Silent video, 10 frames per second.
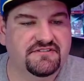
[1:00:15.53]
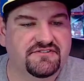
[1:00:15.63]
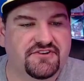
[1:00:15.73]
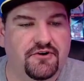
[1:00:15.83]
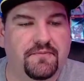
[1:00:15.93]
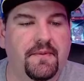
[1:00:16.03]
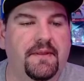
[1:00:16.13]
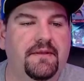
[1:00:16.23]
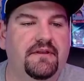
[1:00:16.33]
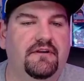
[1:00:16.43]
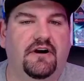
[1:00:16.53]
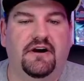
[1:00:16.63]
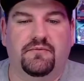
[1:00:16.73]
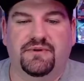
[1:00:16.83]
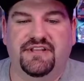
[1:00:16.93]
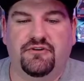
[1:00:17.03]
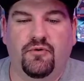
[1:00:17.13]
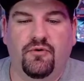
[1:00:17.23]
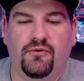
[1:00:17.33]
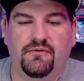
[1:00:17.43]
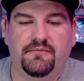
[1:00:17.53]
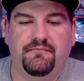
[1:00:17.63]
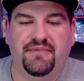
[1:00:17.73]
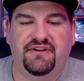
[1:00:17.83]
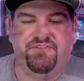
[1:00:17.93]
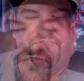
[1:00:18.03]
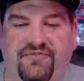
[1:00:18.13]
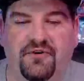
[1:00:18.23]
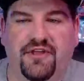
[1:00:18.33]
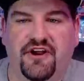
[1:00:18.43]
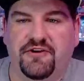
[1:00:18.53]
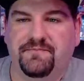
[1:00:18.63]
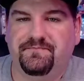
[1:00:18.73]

So really cool bit of info there